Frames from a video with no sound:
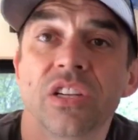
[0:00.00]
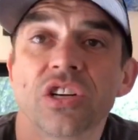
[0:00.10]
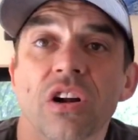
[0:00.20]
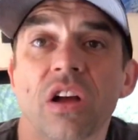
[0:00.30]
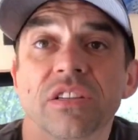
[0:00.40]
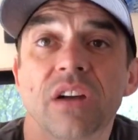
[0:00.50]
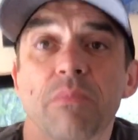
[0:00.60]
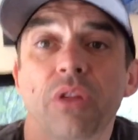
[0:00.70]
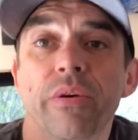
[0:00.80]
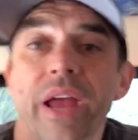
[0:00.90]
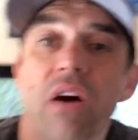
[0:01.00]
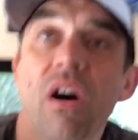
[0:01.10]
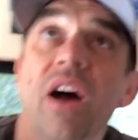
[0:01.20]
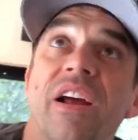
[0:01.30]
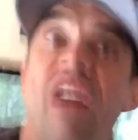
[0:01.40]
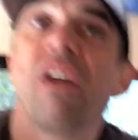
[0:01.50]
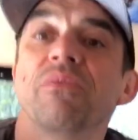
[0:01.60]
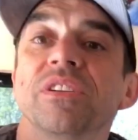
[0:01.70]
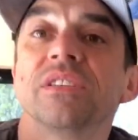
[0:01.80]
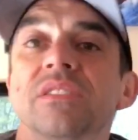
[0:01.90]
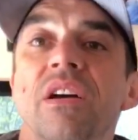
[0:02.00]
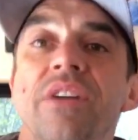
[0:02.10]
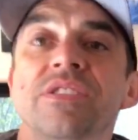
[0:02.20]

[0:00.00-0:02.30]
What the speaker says: turn on and start blowing out hot air, which is